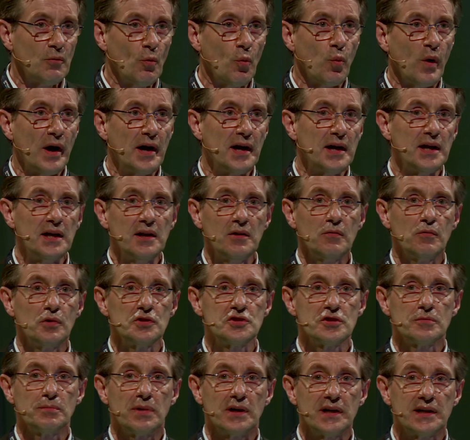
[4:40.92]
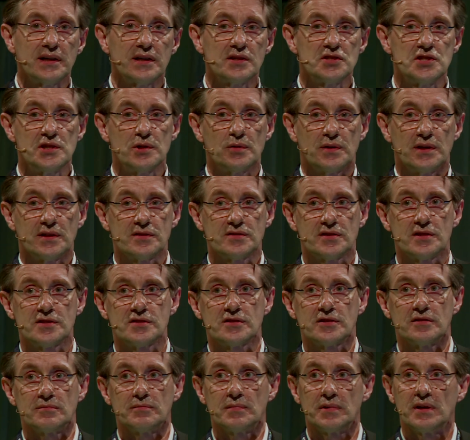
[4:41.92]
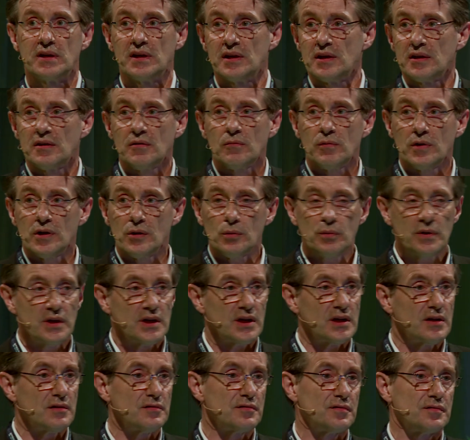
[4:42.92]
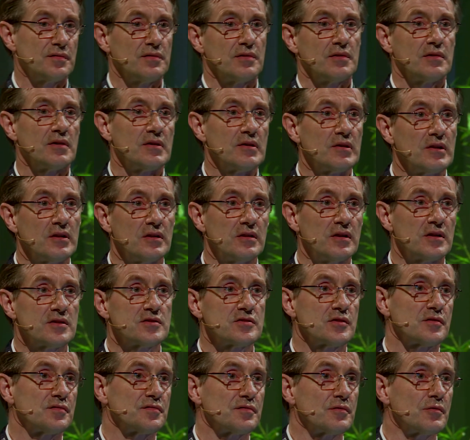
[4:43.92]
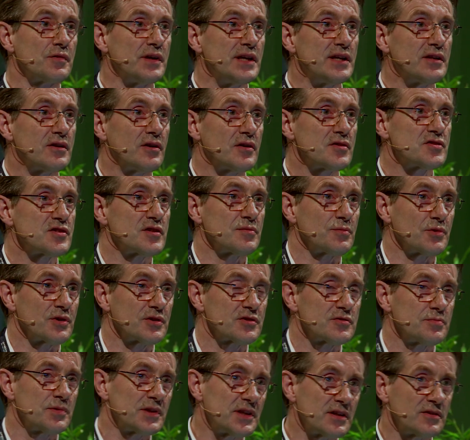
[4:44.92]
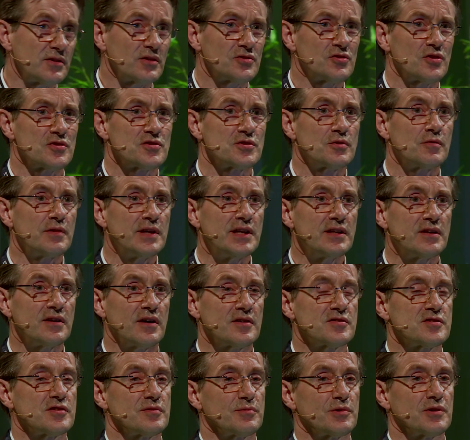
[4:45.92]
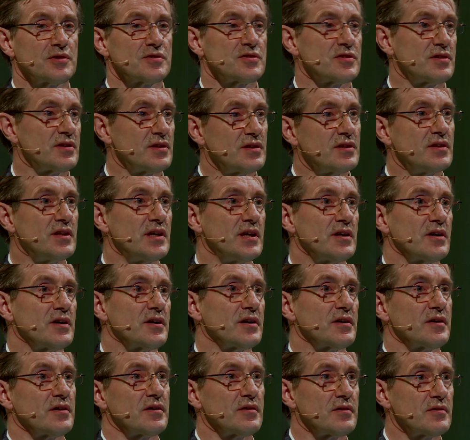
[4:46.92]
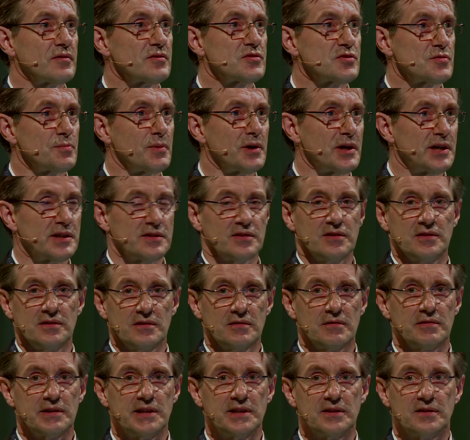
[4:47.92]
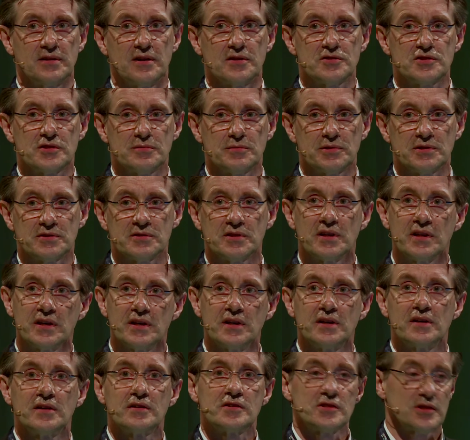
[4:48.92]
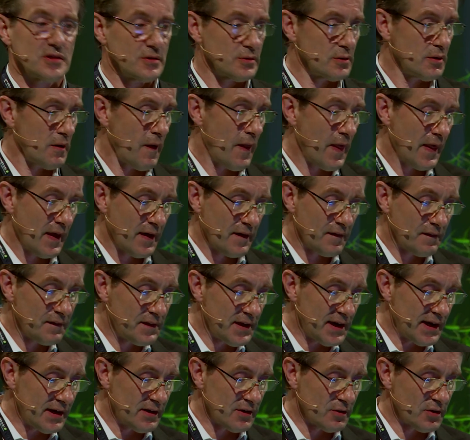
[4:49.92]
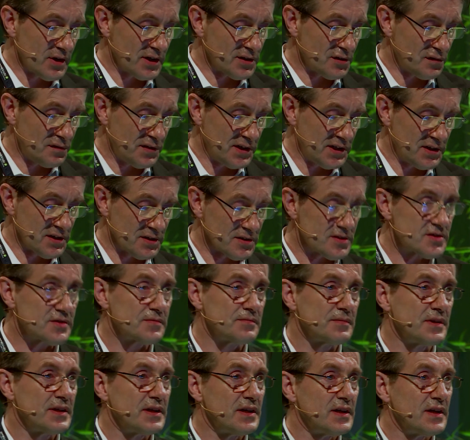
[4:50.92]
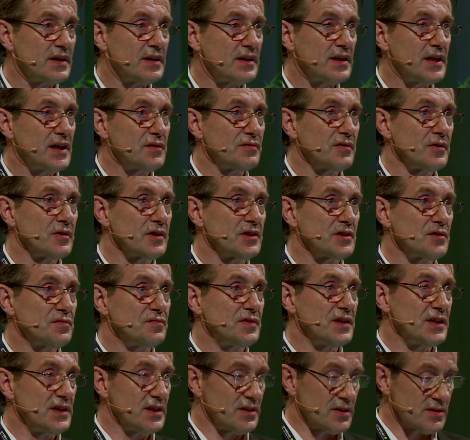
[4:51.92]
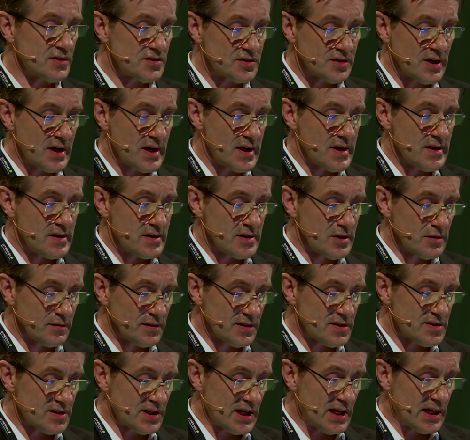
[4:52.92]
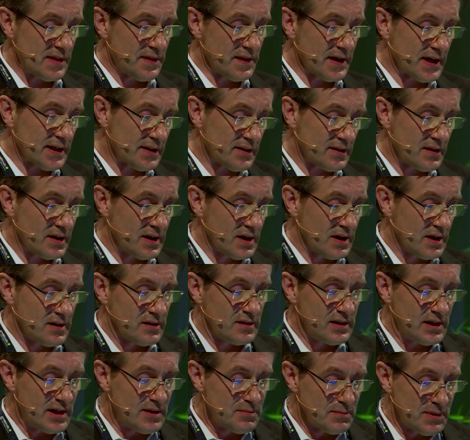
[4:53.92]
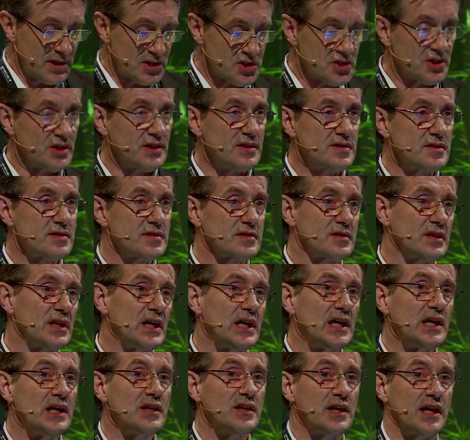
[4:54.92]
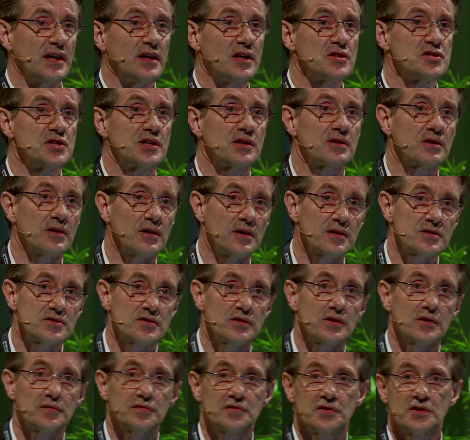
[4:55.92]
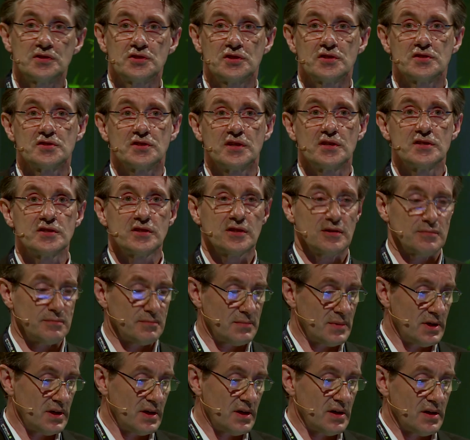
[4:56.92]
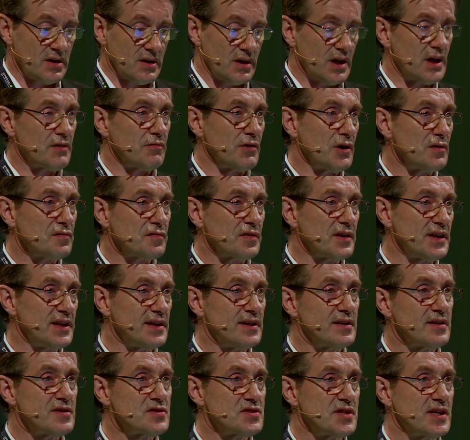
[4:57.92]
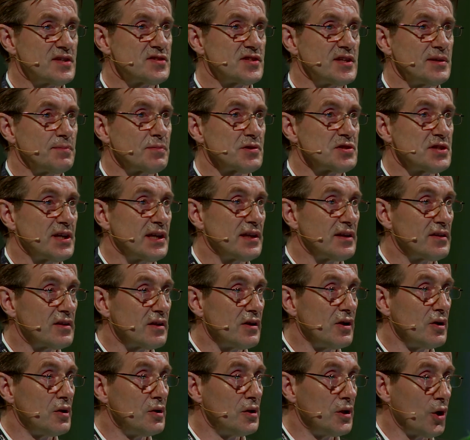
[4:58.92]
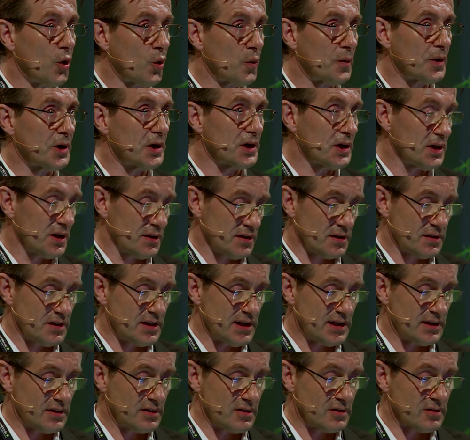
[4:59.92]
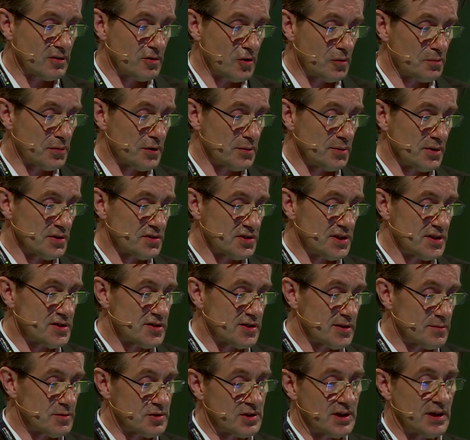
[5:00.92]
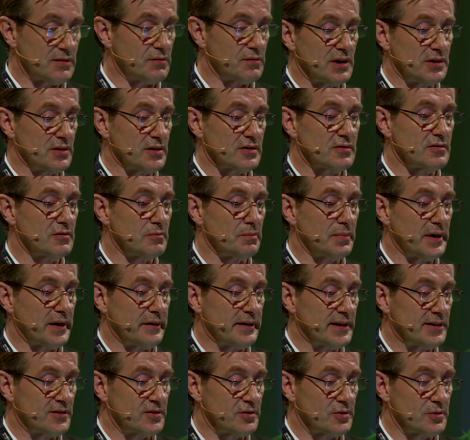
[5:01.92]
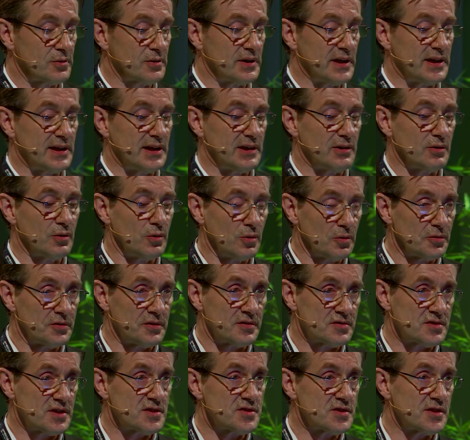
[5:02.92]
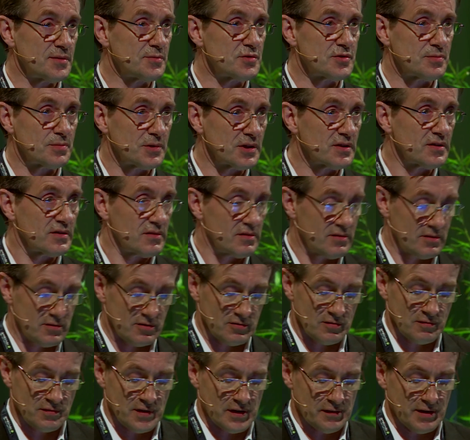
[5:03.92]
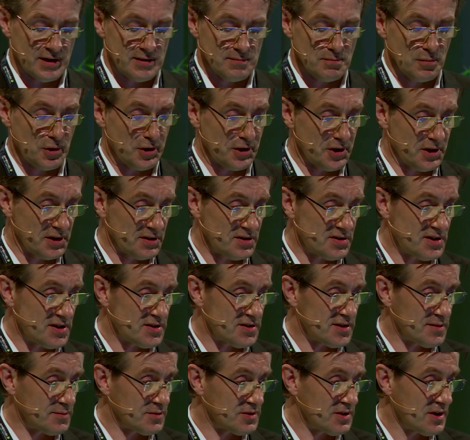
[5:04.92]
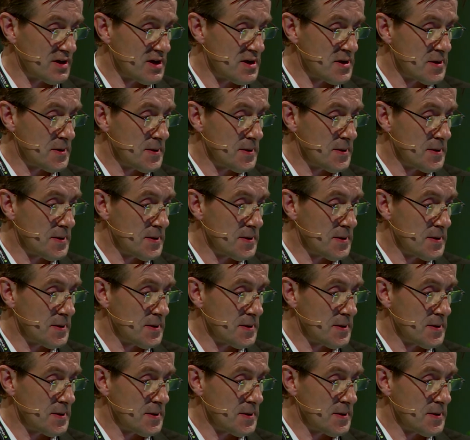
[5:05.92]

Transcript: Why would you buy a Geo-En system? Well, we have lots of green customers, but they're not just green customers, they are smart green customers. So they look at the figures, and if you look at the figures, you will see that the emissions and the energy costs of such a system are roughly 60% lower than comparable systems. we are not comparing to any old systems, but very modern systems.